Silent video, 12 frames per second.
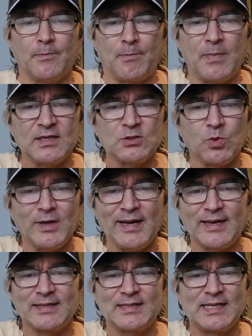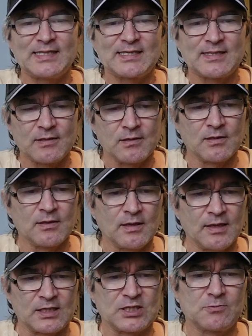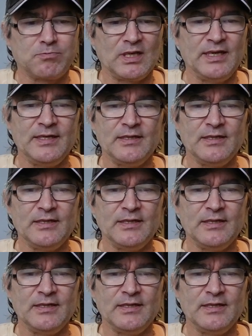best way I could explain